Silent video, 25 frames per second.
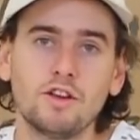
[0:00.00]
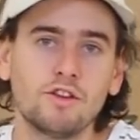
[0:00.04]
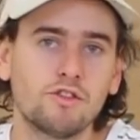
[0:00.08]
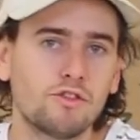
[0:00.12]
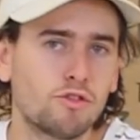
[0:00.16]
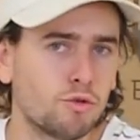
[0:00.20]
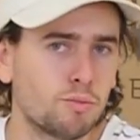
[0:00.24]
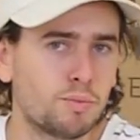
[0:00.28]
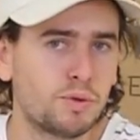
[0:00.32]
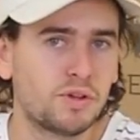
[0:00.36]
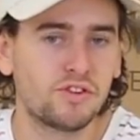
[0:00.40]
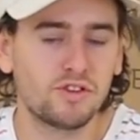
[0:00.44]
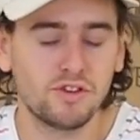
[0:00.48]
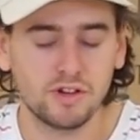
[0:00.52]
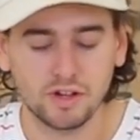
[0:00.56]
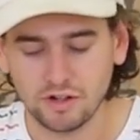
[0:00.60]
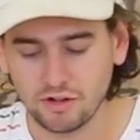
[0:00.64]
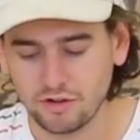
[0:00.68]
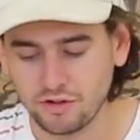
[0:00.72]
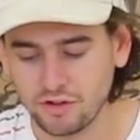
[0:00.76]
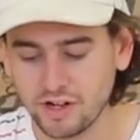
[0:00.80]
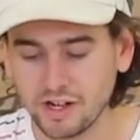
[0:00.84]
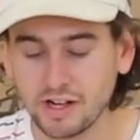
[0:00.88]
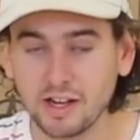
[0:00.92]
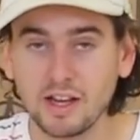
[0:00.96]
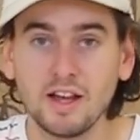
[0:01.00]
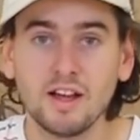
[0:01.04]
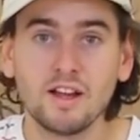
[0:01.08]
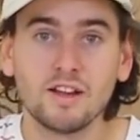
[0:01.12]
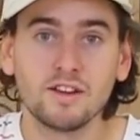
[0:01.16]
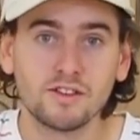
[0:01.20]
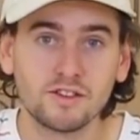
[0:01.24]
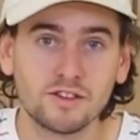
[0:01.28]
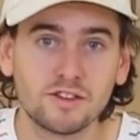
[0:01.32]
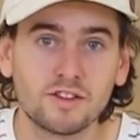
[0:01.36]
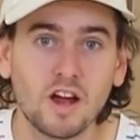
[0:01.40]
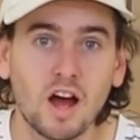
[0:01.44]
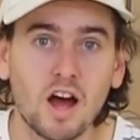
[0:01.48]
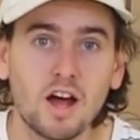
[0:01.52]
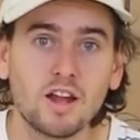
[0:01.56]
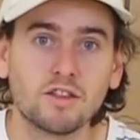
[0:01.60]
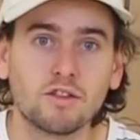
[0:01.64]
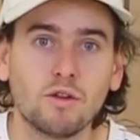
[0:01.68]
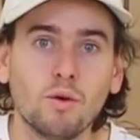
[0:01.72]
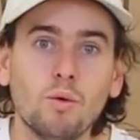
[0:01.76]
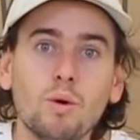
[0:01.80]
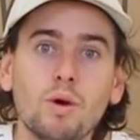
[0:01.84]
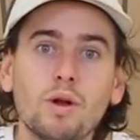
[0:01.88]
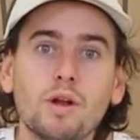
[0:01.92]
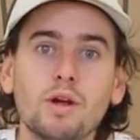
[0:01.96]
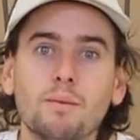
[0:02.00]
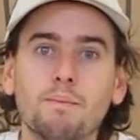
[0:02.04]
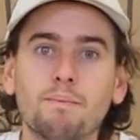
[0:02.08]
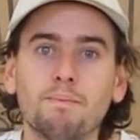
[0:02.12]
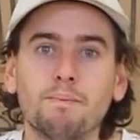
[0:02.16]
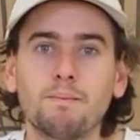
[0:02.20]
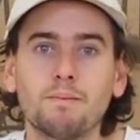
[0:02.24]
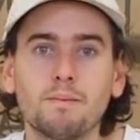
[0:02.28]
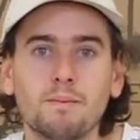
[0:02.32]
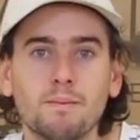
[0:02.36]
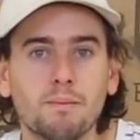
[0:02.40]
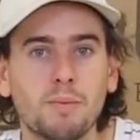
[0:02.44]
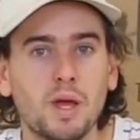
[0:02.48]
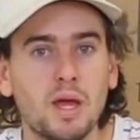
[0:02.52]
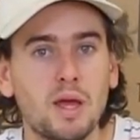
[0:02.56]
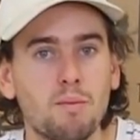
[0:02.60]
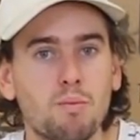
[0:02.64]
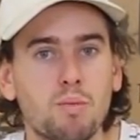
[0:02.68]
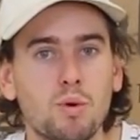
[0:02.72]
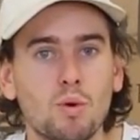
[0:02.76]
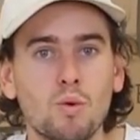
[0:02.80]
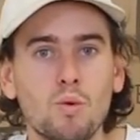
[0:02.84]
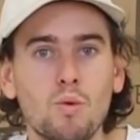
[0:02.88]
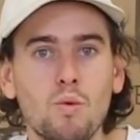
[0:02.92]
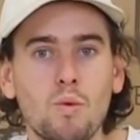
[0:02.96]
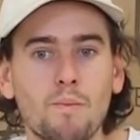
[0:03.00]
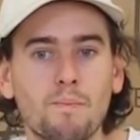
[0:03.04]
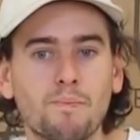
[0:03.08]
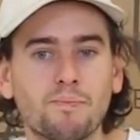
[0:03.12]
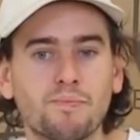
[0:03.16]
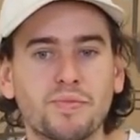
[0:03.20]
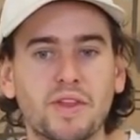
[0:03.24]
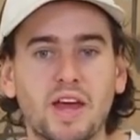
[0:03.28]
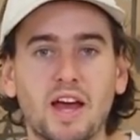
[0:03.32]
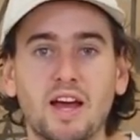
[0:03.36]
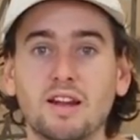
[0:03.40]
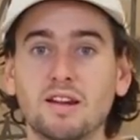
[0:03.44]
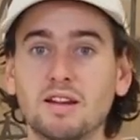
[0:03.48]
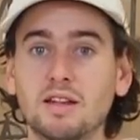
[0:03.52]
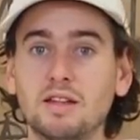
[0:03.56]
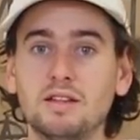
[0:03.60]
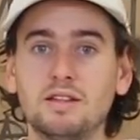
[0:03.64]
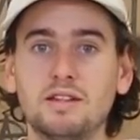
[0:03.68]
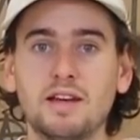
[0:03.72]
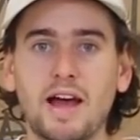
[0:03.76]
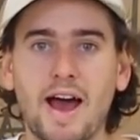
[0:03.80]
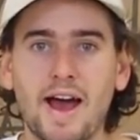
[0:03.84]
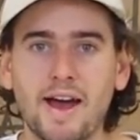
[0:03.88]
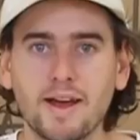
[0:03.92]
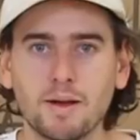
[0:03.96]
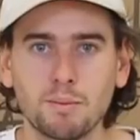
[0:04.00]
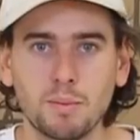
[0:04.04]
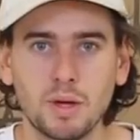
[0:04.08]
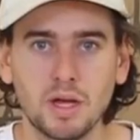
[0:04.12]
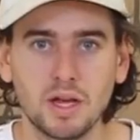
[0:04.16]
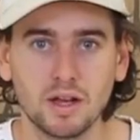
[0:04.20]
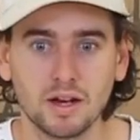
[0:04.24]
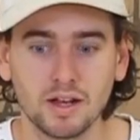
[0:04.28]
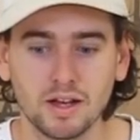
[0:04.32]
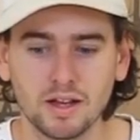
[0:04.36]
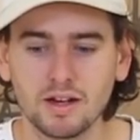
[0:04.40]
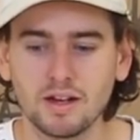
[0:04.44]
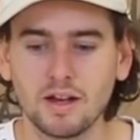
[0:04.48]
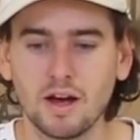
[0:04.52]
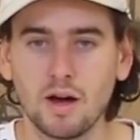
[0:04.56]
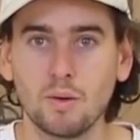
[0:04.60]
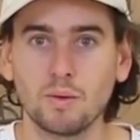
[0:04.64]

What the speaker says: Super sick trick. Start doing them, people, and tag me in it.